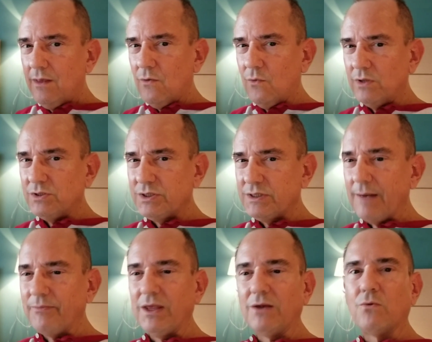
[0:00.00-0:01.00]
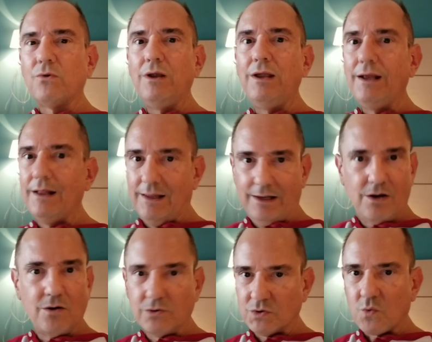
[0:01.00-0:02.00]
when something really
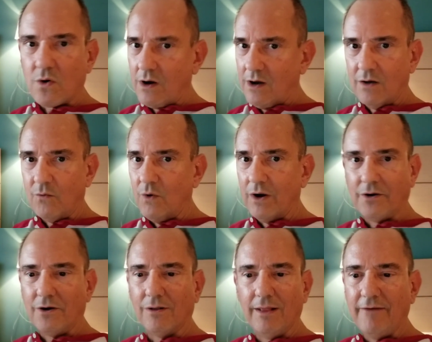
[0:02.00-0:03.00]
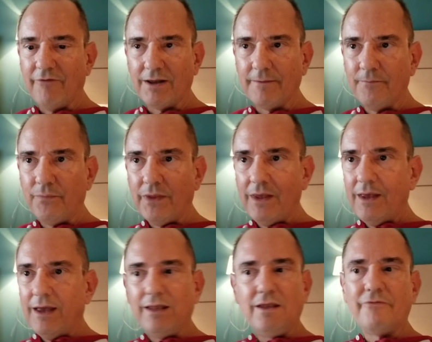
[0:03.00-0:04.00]
goes wrong where you're living
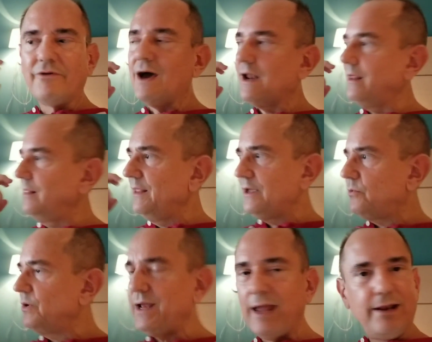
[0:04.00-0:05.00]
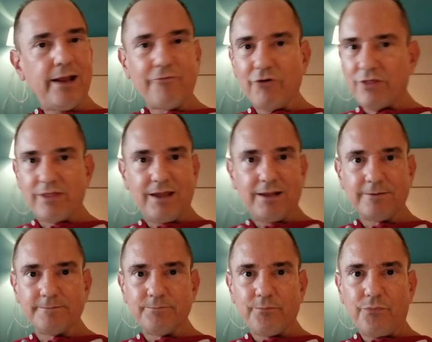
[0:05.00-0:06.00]
and you've got to liquidate everything
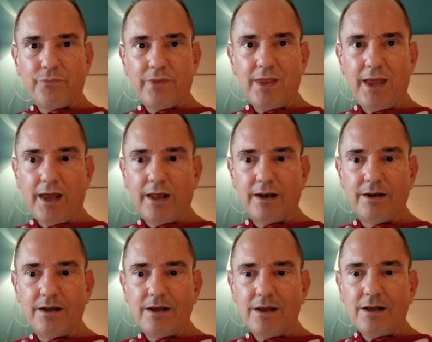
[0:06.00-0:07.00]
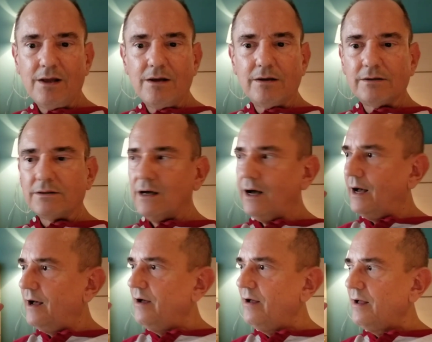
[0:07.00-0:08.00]
and uh,